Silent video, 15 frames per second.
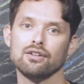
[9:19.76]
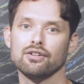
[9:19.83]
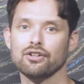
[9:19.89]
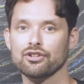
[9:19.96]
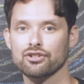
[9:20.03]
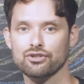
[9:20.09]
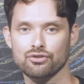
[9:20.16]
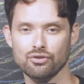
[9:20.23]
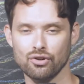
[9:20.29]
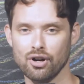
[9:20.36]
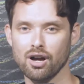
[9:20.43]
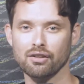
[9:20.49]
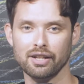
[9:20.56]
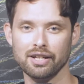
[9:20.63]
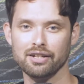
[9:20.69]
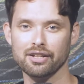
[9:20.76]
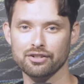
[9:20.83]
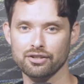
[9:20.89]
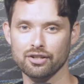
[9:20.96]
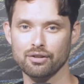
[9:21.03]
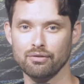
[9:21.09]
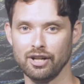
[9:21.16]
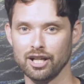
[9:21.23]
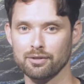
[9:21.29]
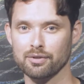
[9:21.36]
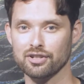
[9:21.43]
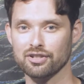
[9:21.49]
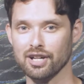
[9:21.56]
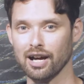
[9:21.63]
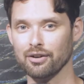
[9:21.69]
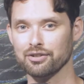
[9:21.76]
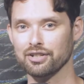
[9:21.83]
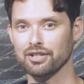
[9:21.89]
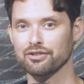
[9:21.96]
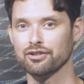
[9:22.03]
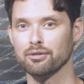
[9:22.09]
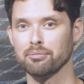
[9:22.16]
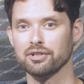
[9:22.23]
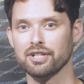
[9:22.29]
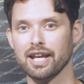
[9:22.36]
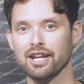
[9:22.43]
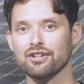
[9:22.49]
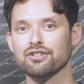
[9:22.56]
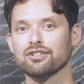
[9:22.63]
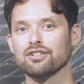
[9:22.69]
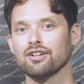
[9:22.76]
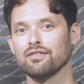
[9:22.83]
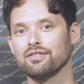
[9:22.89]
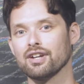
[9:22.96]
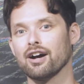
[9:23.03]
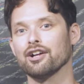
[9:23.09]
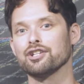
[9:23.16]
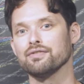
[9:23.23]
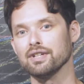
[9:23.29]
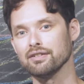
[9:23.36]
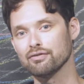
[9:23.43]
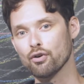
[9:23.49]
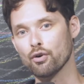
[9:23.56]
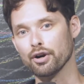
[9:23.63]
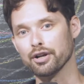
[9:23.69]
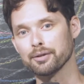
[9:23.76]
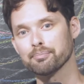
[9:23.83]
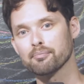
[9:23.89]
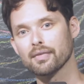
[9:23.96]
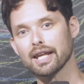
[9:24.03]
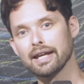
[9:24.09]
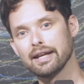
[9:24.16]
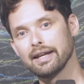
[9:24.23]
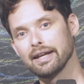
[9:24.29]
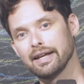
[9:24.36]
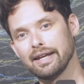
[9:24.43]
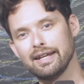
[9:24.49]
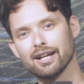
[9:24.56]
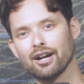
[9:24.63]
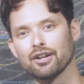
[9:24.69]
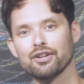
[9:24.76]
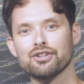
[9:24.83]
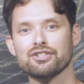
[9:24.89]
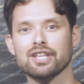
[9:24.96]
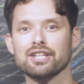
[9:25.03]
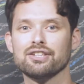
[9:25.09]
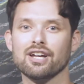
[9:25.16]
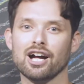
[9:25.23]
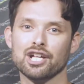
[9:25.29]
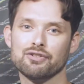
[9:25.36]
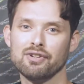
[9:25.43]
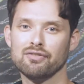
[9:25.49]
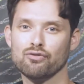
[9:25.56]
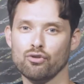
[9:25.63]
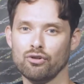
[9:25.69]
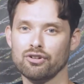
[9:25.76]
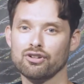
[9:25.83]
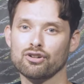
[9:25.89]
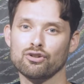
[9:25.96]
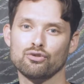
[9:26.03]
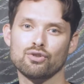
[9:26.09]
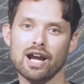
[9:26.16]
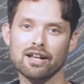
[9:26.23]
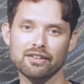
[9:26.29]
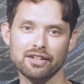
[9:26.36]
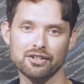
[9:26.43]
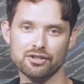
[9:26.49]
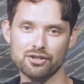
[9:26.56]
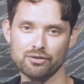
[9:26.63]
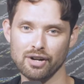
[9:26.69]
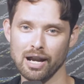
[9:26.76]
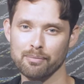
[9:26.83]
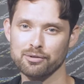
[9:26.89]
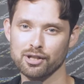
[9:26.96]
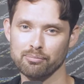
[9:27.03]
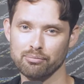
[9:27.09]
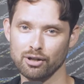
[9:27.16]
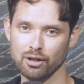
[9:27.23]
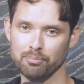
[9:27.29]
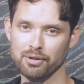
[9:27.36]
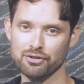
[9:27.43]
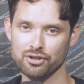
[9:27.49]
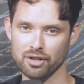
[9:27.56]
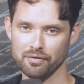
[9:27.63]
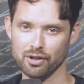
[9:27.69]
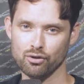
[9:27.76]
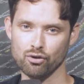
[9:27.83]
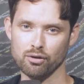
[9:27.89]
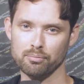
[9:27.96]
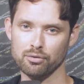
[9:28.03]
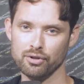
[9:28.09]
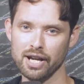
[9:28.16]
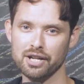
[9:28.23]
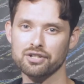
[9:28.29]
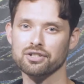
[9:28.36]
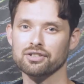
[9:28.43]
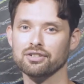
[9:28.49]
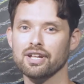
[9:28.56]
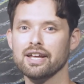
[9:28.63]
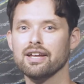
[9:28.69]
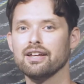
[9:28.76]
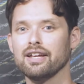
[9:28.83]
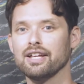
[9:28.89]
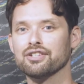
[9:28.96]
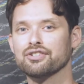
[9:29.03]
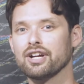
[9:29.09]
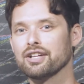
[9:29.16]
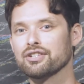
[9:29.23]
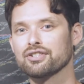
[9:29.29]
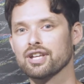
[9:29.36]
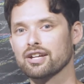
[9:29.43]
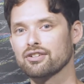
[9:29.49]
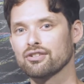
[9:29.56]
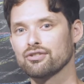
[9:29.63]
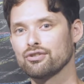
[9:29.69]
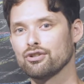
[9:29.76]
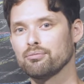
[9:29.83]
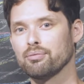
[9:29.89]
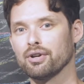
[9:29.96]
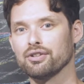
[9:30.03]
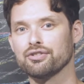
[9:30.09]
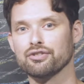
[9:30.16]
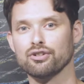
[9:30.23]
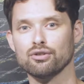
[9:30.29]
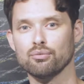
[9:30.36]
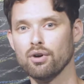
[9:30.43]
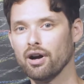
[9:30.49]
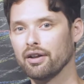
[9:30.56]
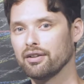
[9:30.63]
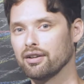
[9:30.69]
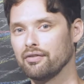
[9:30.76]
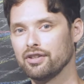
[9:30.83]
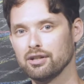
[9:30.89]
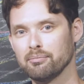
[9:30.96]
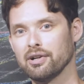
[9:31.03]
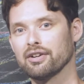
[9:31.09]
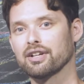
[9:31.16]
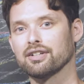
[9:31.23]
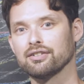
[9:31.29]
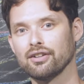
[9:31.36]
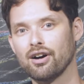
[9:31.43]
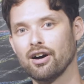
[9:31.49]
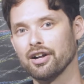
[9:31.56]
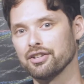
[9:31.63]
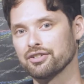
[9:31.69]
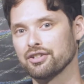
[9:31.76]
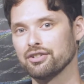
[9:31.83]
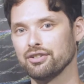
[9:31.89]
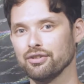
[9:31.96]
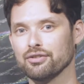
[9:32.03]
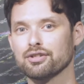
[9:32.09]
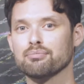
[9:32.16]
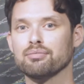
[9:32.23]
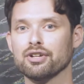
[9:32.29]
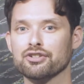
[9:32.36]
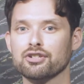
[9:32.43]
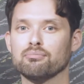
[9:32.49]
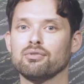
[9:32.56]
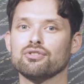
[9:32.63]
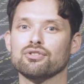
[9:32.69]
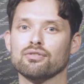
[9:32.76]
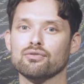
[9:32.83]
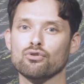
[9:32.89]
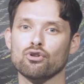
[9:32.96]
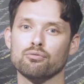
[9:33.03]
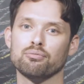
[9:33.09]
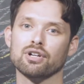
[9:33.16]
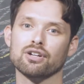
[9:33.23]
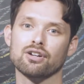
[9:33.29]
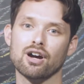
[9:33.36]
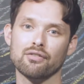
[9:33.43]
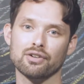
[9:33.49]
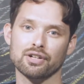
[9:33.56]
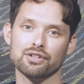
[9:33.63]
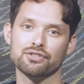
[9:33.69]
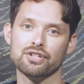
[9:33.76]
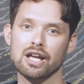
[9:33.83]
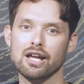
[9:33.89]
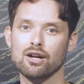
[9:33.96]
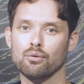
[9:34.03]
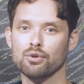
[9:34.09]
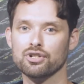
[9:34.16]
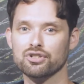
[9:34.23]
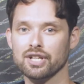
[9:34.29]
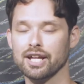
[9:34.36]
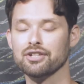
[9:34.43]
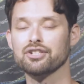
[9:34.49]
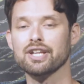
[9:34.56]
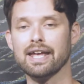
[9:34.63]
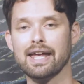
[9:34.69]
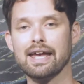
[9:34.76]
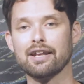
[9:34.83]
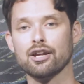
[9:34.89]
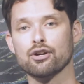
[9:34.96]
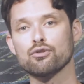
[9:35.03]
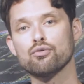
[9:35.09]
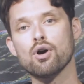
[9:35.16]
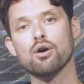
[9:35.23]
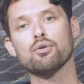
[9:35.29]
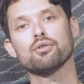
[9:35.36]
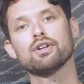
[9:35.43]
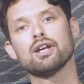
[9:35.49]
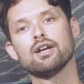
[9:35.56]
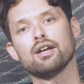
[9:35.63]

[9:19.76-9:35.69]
strongly disagrees with Stout's interpretation of Dodge v. Ford. He argues that Dodge v. Ford correctly describes the purpose of a corporation and cites Section 2.01 of the American Law Institute's Principles of Corporate Governance, which states, and I quote,